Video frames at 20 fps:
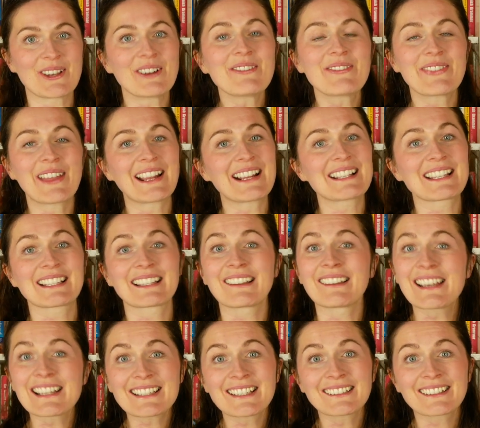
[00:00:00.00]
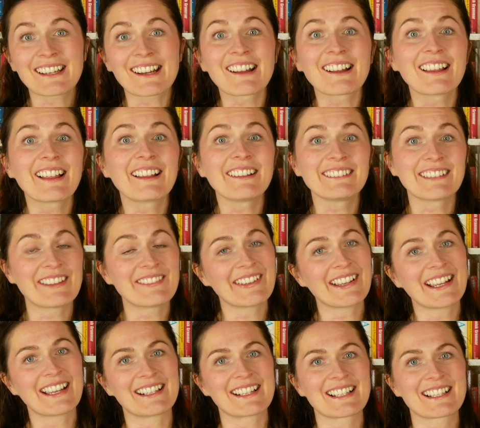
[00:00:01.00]
of things that a little girl
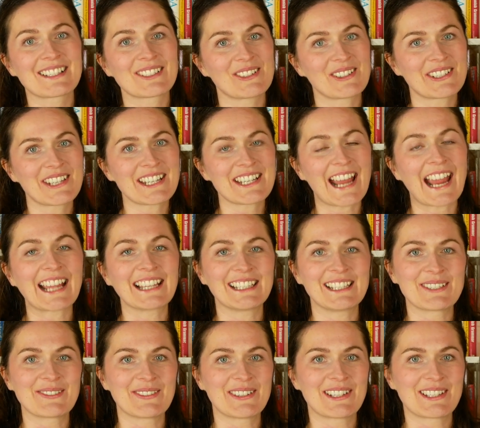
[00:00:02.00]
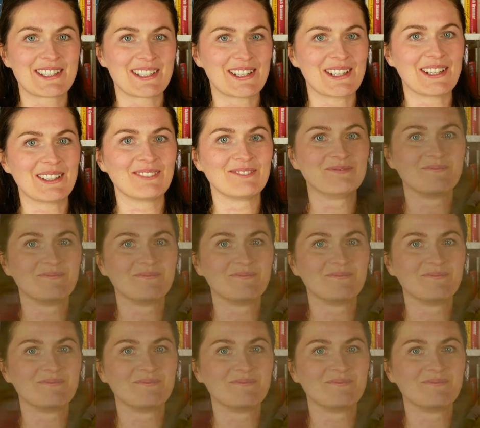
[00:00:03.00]
living in a Scottish island would do.